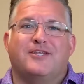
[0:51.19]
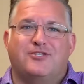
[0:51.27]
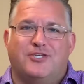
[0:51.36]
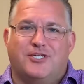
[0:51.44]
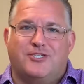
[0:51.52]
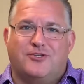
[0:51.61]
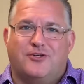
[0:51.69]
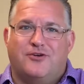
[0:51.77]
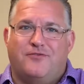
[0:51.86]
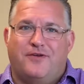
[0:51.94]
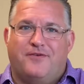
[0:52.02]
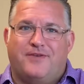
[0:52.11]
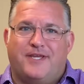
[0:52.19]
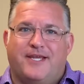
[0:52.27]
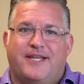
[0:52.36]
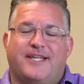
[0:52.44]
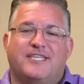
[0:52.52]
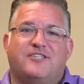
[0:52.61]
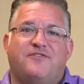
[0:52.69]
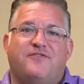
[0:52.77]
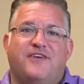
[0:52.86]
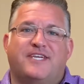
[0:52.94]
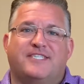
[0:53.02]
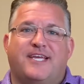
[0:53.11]
just turned 15 and is
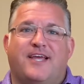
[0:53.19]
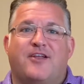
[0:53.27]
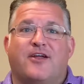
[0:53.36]
fixated